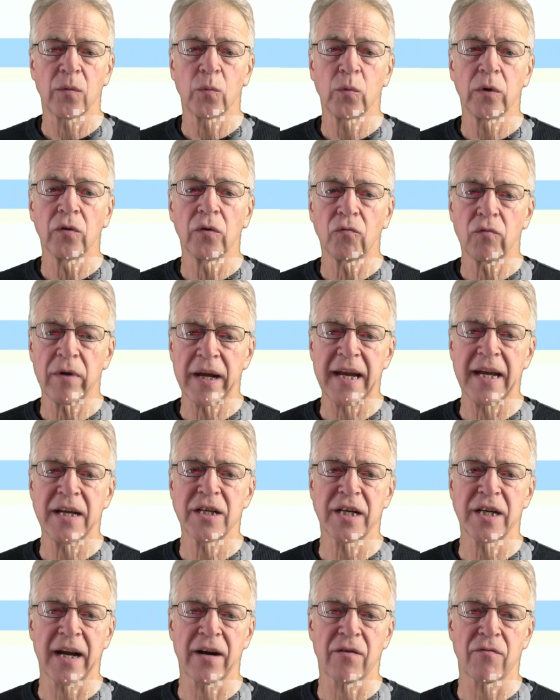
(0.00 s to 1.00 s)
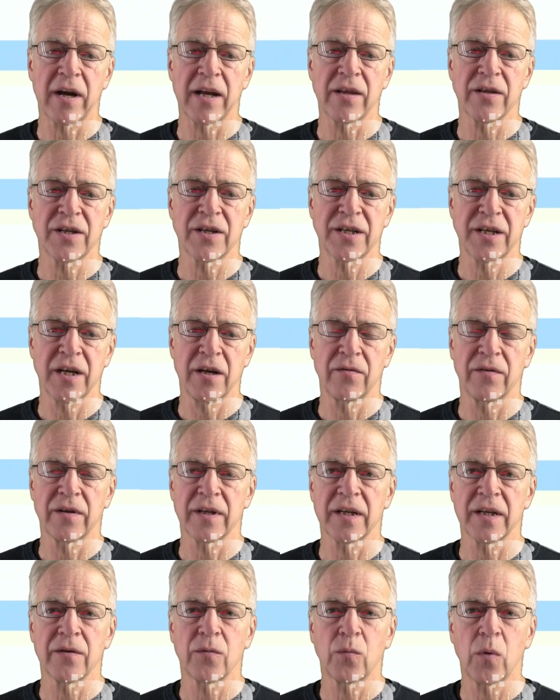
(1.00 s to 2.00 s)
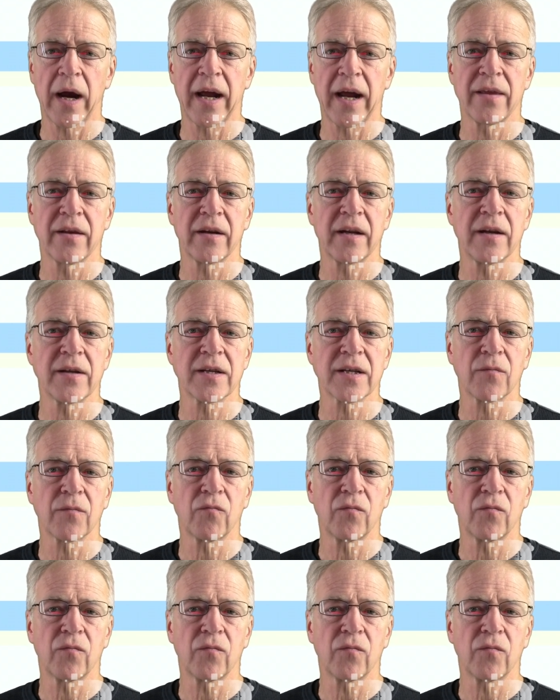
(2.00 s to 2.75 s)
we'll regenerate the student in a way that it